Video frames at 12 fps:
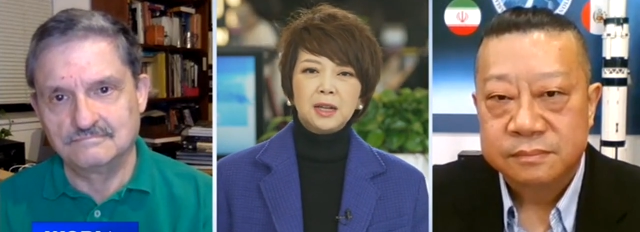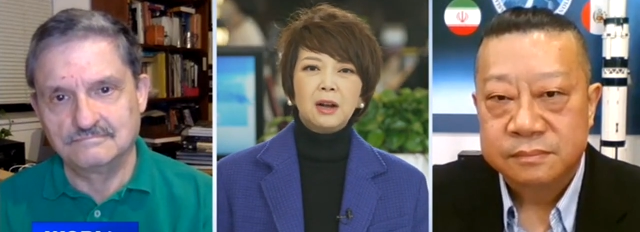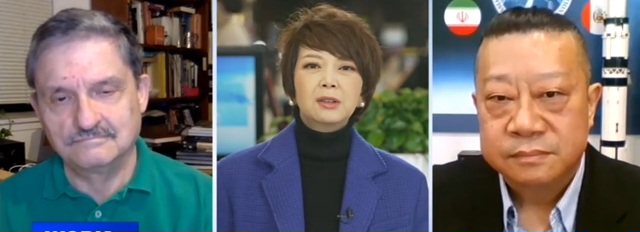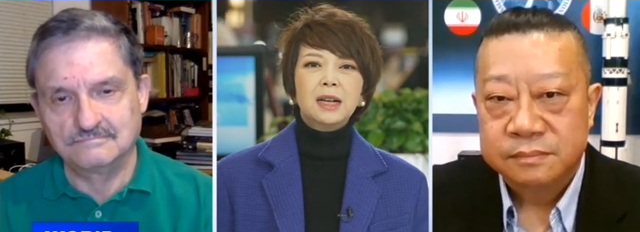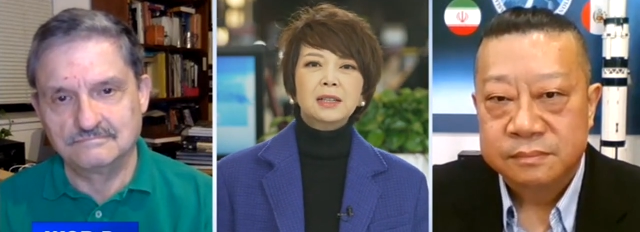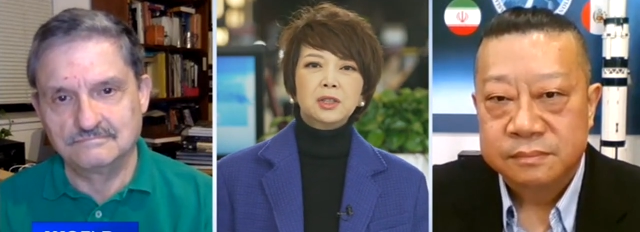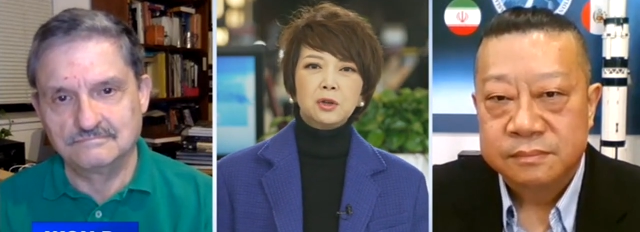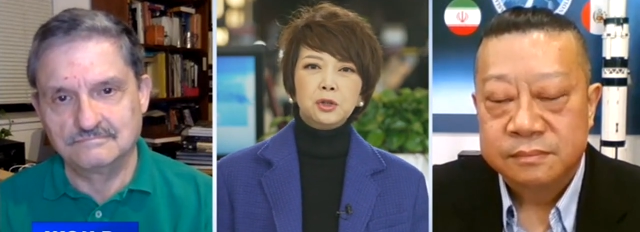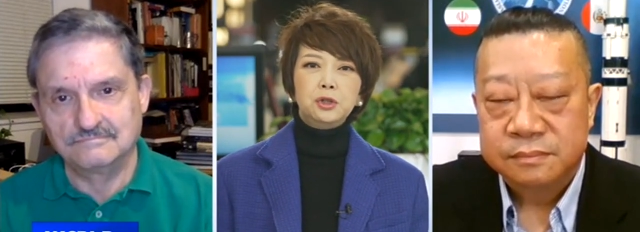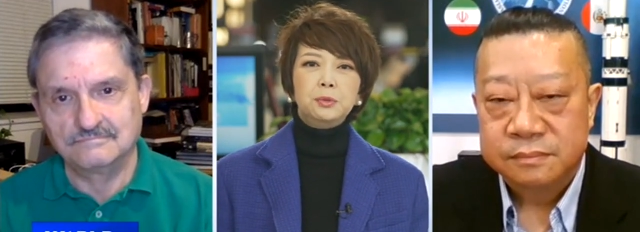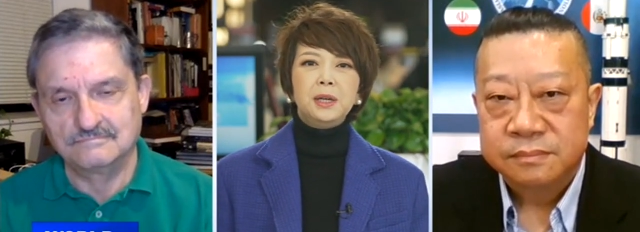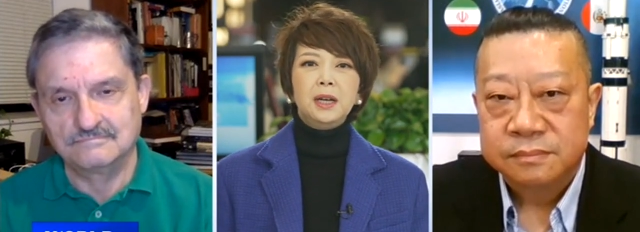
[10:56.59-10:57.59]
Speaker 1: Now, that's going
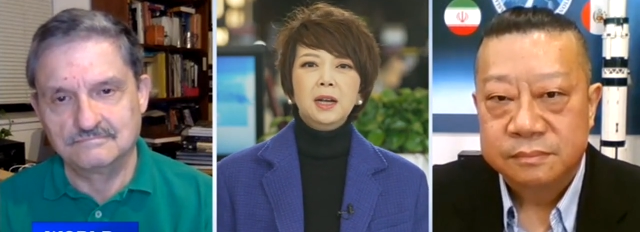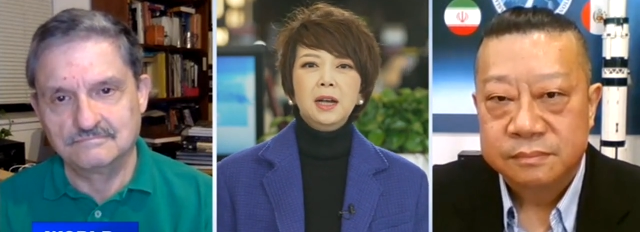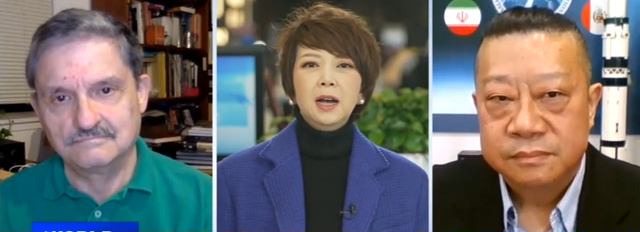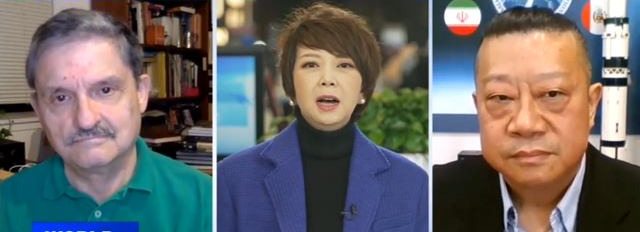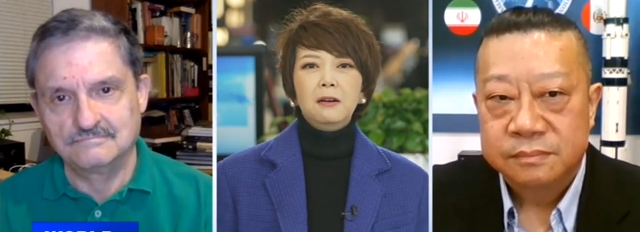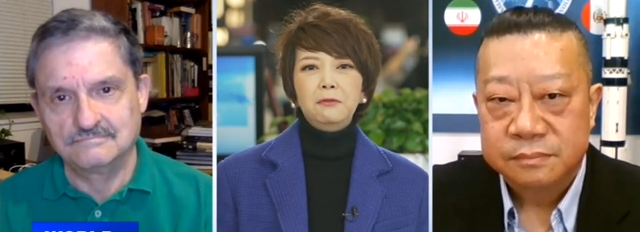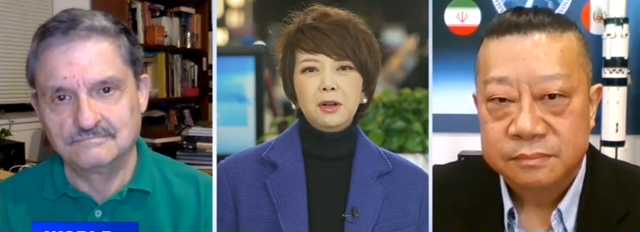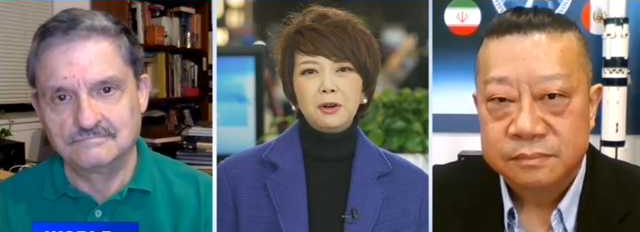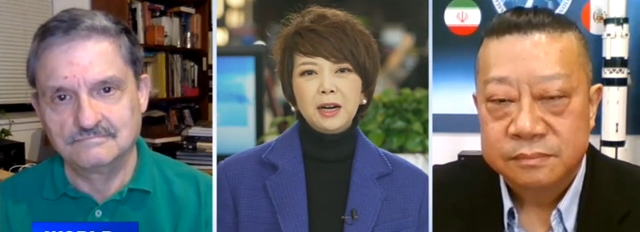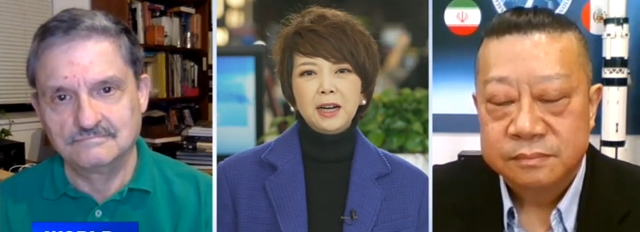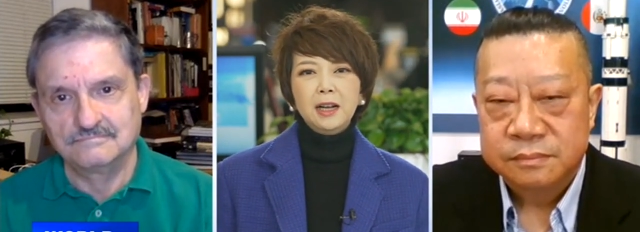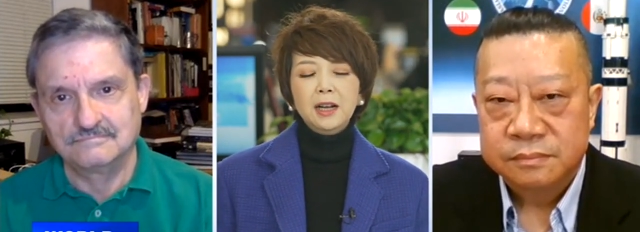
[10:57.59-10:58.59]
to be a
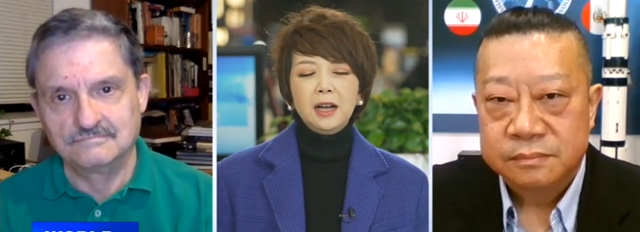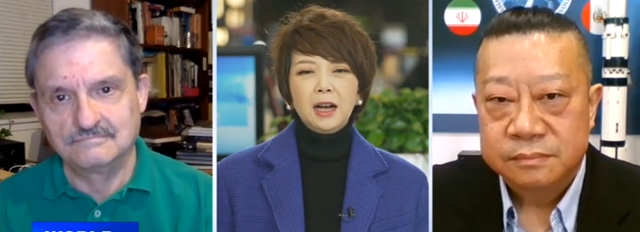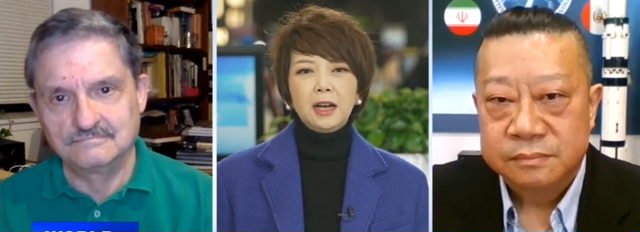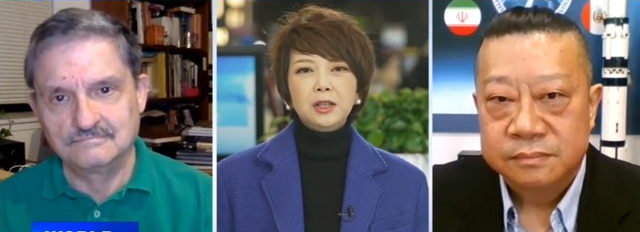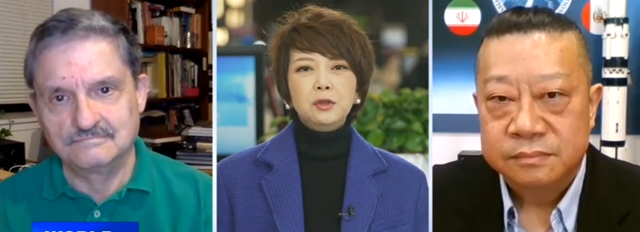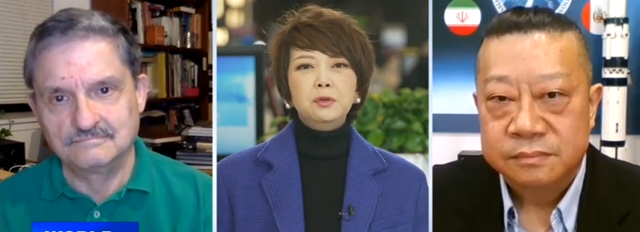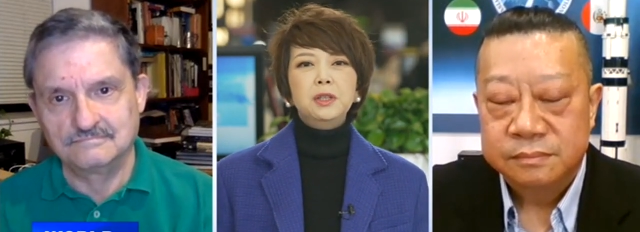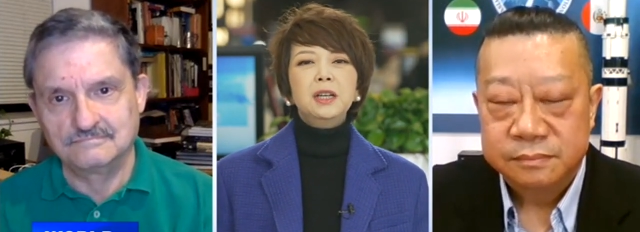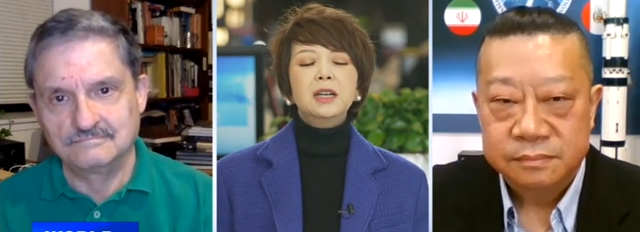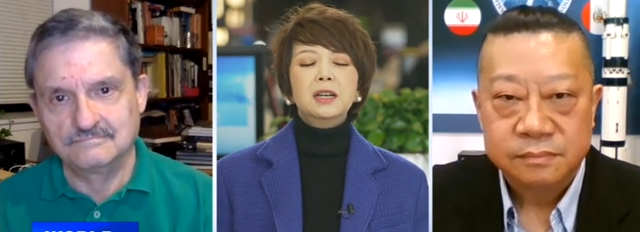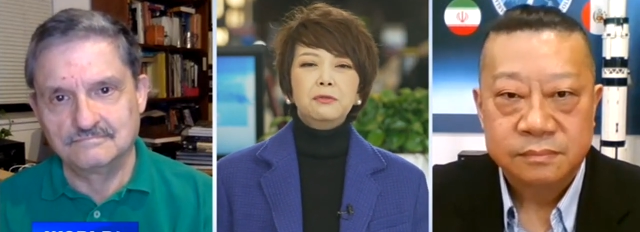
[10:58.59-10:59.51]
very uh, unique